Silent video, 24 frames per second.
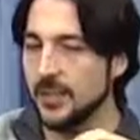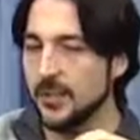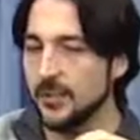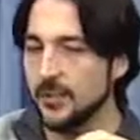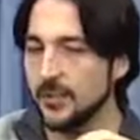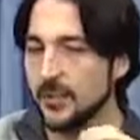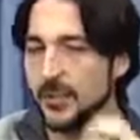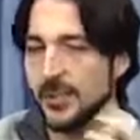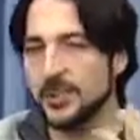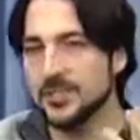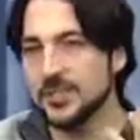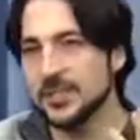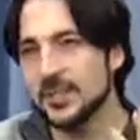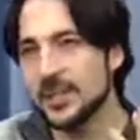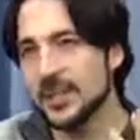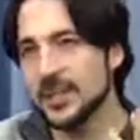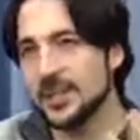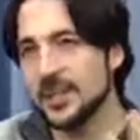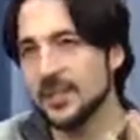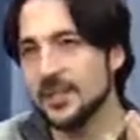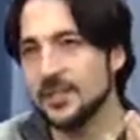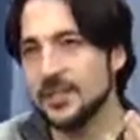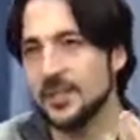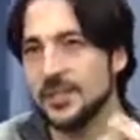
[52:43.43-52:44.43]
which
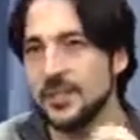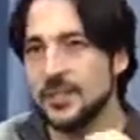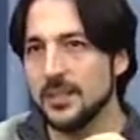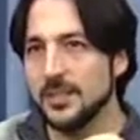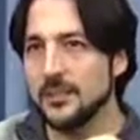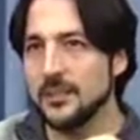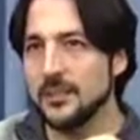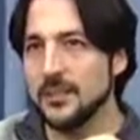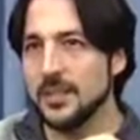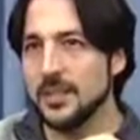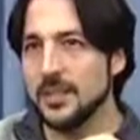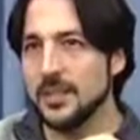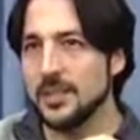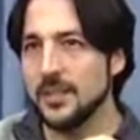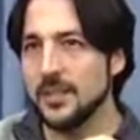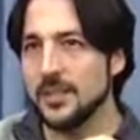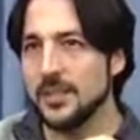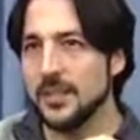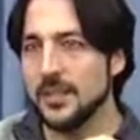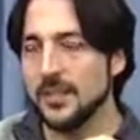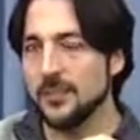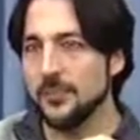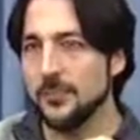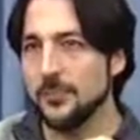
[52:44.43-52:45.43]
didn't really
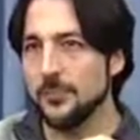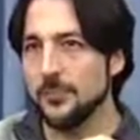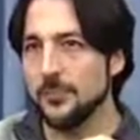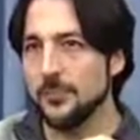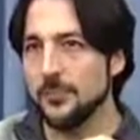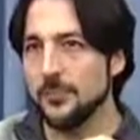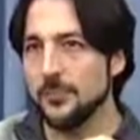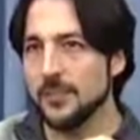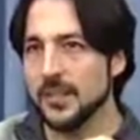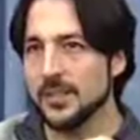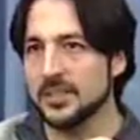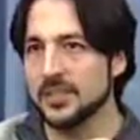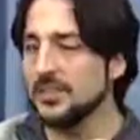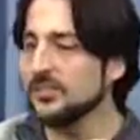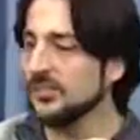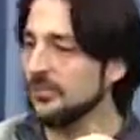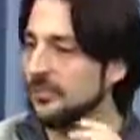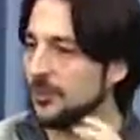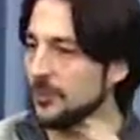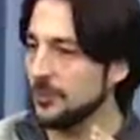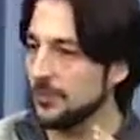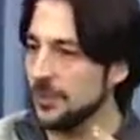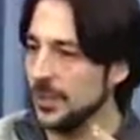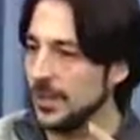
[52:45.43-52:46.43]
give much
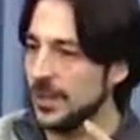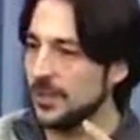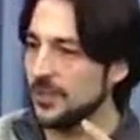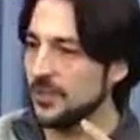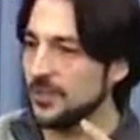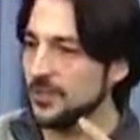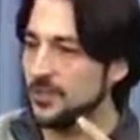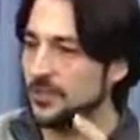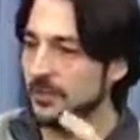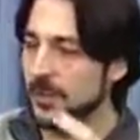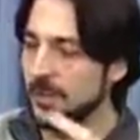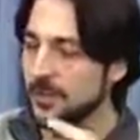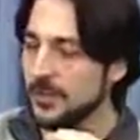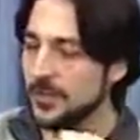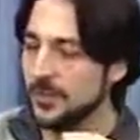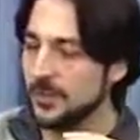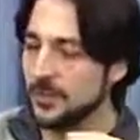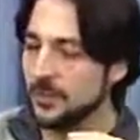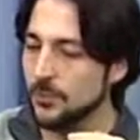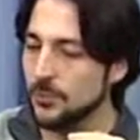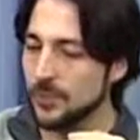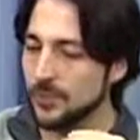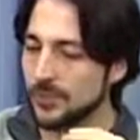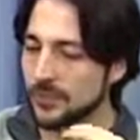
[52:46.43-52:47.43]
information.
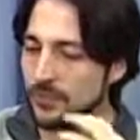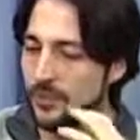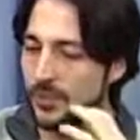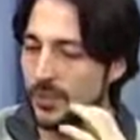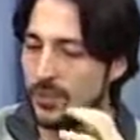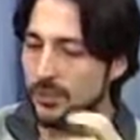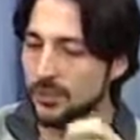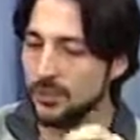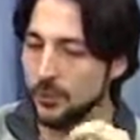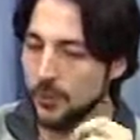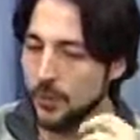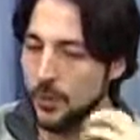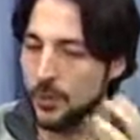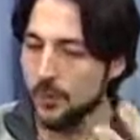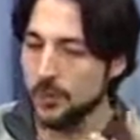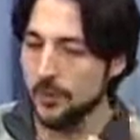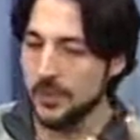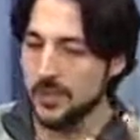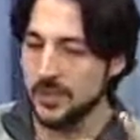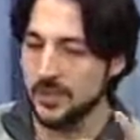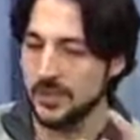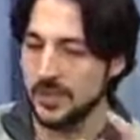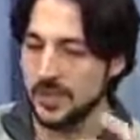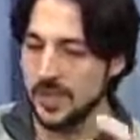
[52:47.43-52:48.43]
Blavatsky was trying to
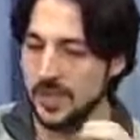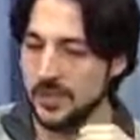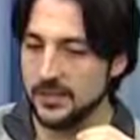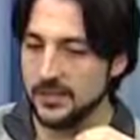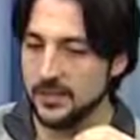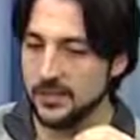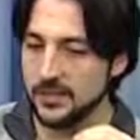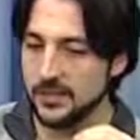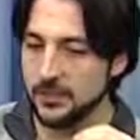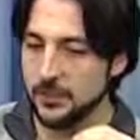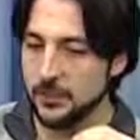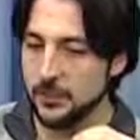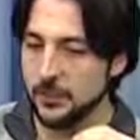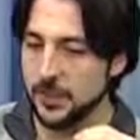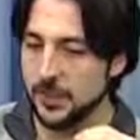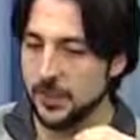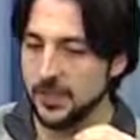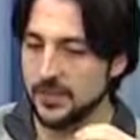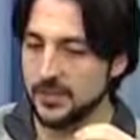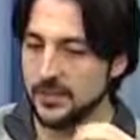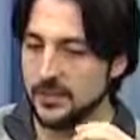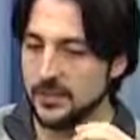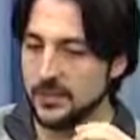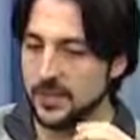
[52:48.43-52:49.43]
open the eyes of the
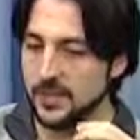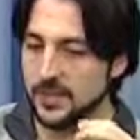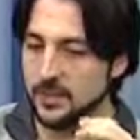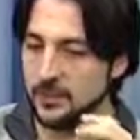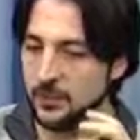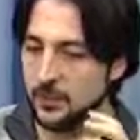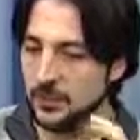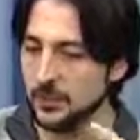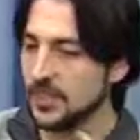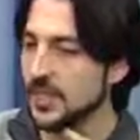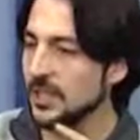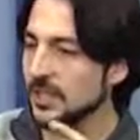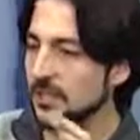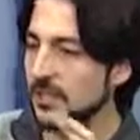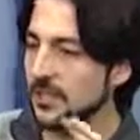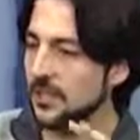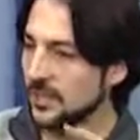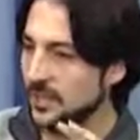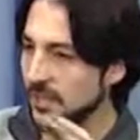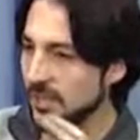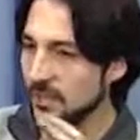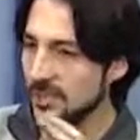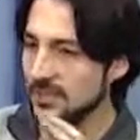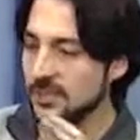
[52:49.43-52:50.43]
West to certain
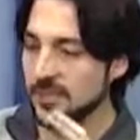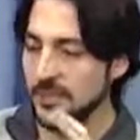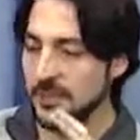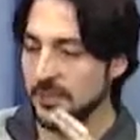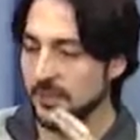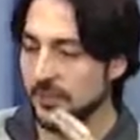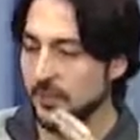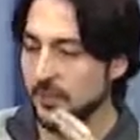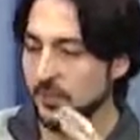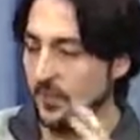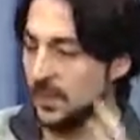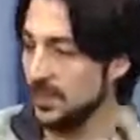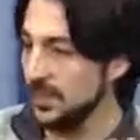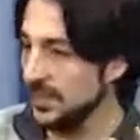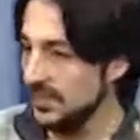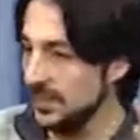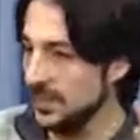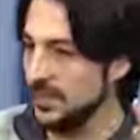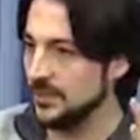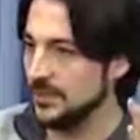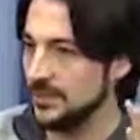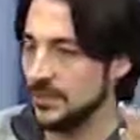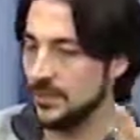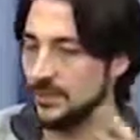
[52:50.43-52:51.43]
things that we
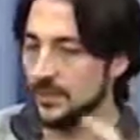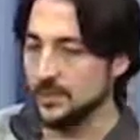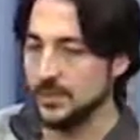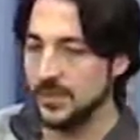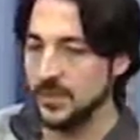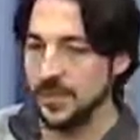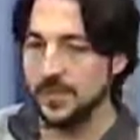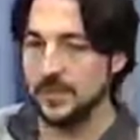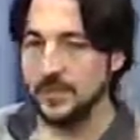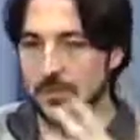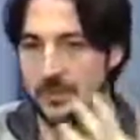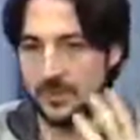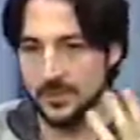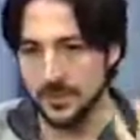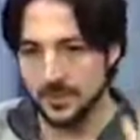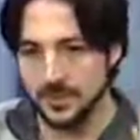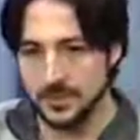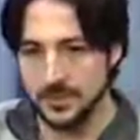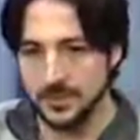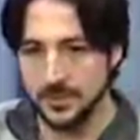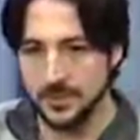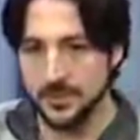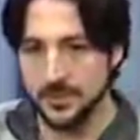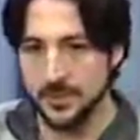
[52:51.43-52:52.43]
didn't know, like
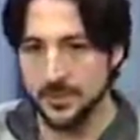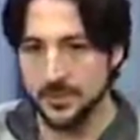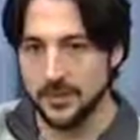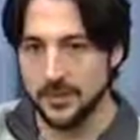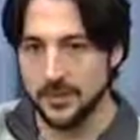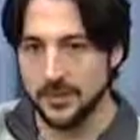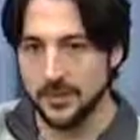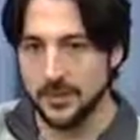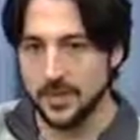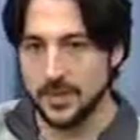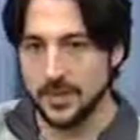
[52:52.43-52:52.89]
the